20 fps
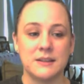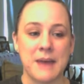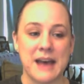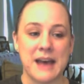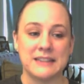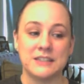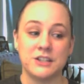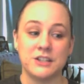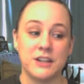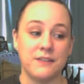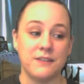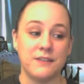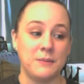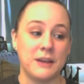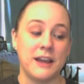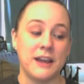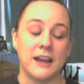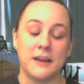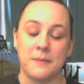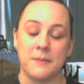passage giving
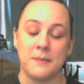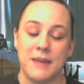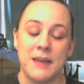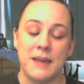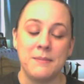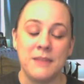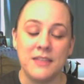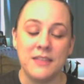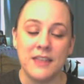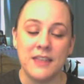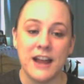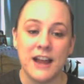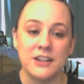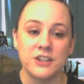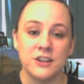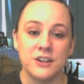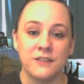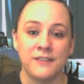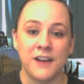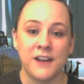me a commandment that I
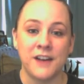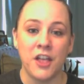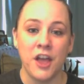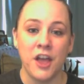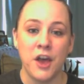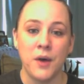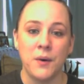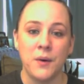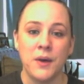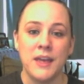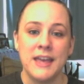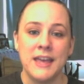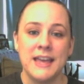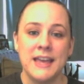should follow?